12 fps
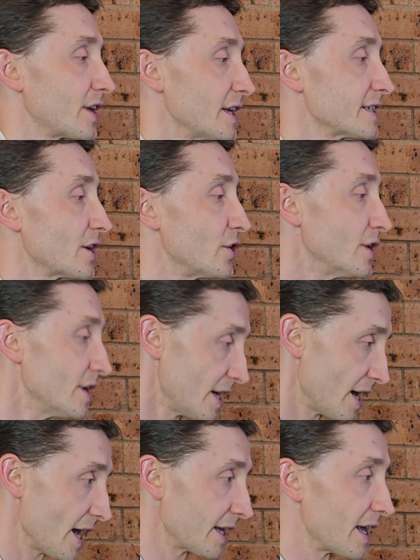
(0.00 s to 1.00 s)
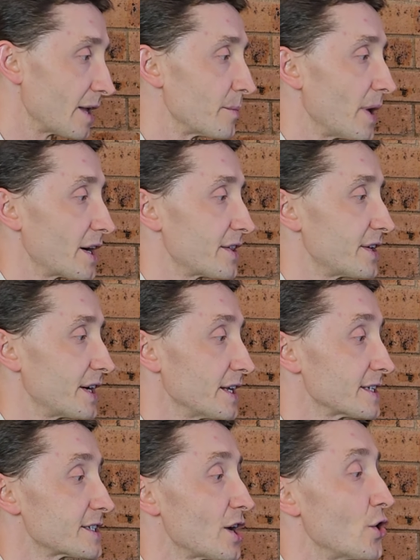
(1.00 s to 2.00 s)
Okay, so again bar
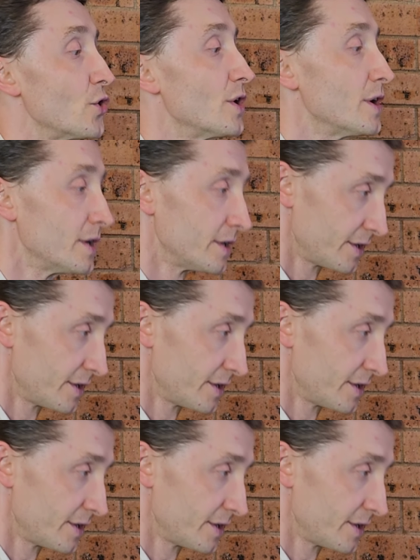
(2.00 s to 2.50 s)
three, so